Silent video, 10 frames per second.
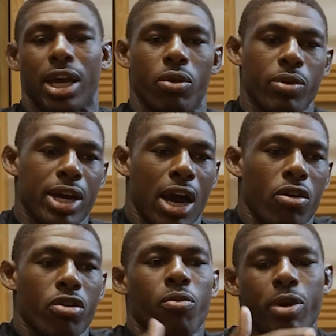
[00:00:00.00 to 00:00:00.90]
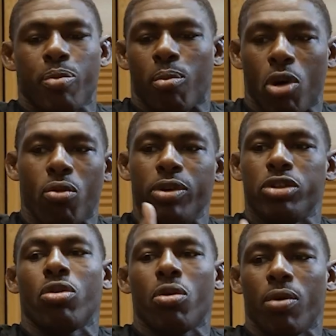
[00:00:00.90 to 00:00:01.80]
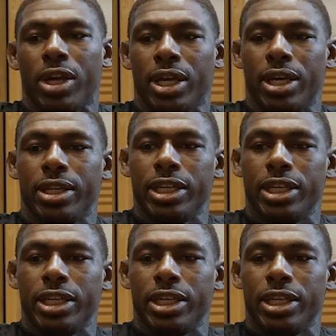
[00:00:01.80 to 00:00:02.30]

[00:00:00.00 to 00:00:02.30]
Like, we out here, we promote, we doing what